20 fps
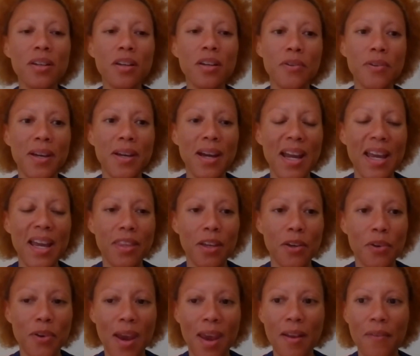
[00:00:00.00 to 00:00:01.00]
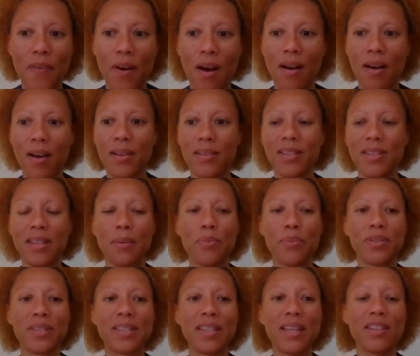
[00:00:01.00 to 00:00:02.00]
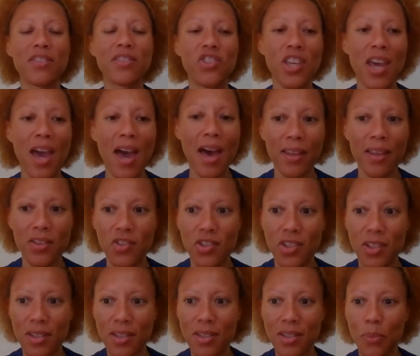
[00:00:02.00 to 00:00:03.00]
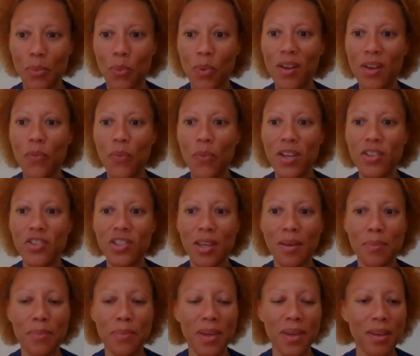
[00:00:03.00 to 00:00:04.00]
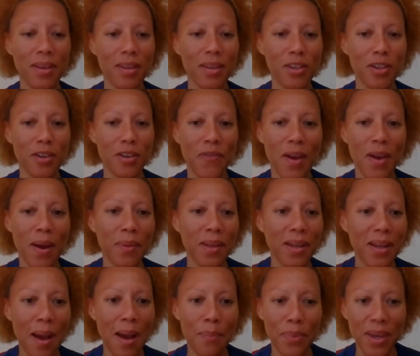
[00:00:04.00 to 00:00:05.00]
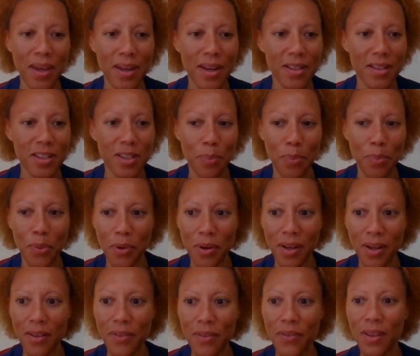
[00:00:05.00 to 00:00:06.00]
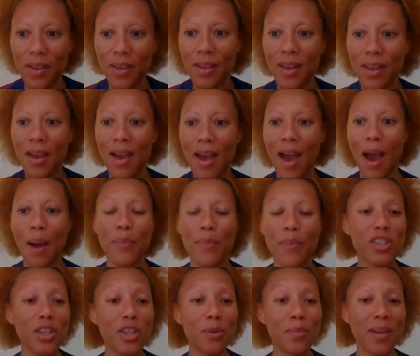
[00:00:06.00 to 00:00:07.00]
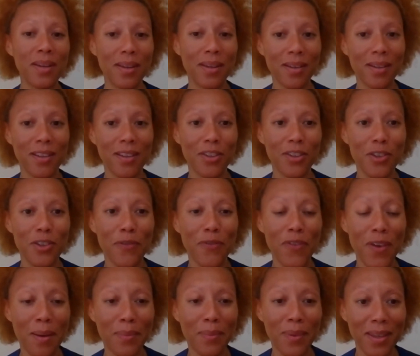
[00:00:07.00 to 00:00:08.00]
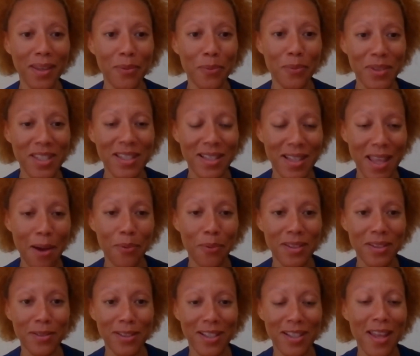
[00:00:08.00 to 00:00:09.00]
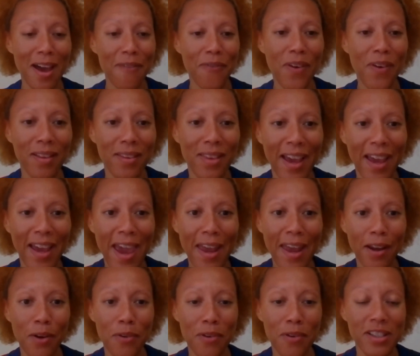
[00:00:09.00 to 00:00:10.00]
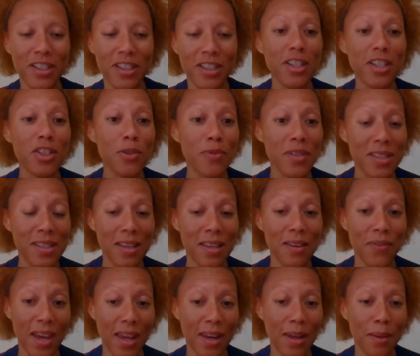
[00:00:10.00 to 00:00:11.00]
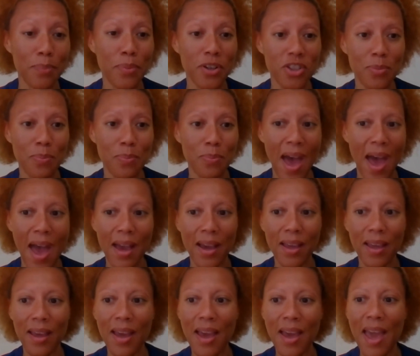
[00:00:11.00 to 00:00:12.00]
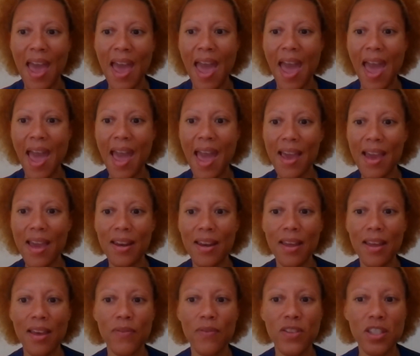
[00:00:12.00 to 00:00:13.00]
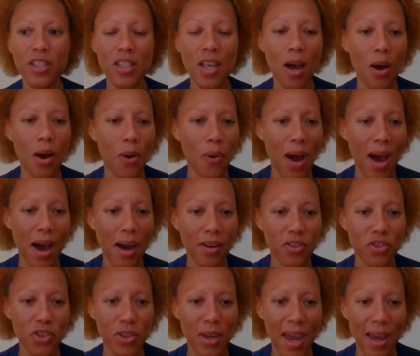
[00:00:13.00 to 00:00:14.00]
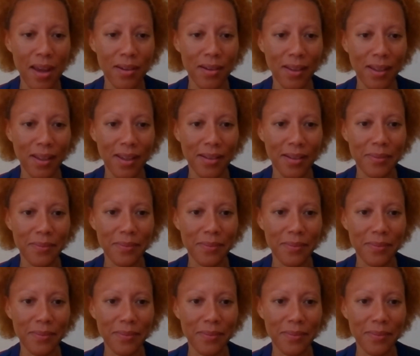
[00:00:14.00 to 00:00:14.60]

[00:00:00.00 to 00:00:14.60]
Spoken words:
a career in the creative arts can present challenges, one of which can be your family not being as supportive. I'm assuming your family was not following that category. Did you receive any pushback? And if so, how did you handle it?